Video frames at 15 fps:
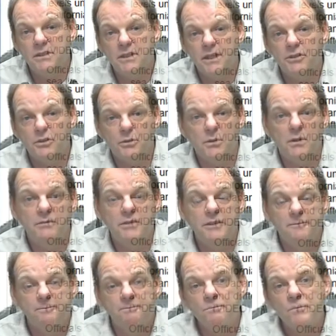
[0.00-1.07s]
the center of
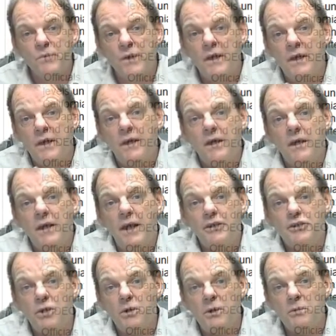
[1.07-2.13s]
it, and
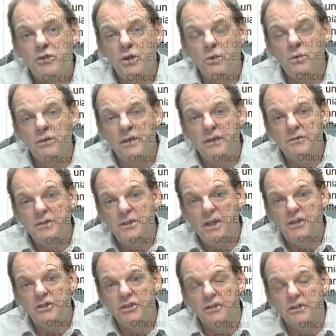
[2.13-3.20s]
so it was total
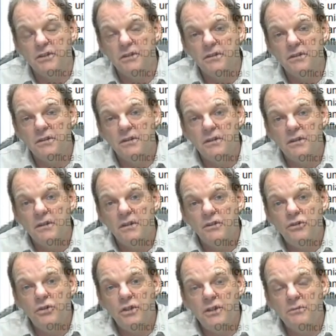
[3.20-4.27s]
devastation.
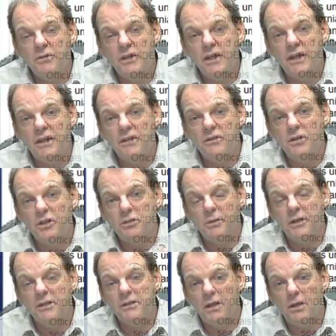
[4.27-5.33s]
You can never get in, or they
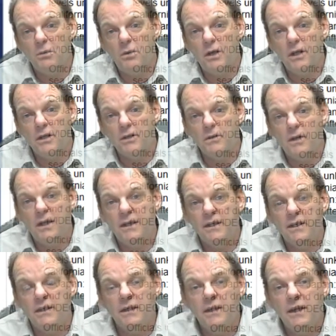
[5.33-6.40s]
sprayed salt water on
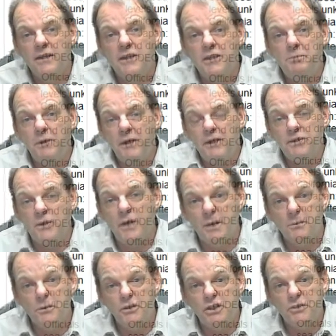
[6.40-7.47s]
it, and these buildings are
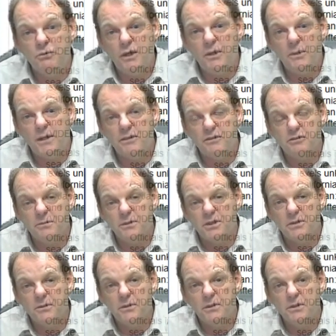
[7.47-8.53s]
hemorrhaging radioactive
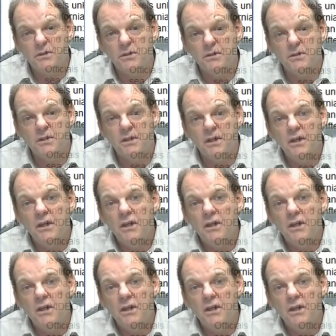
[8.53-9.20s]
materials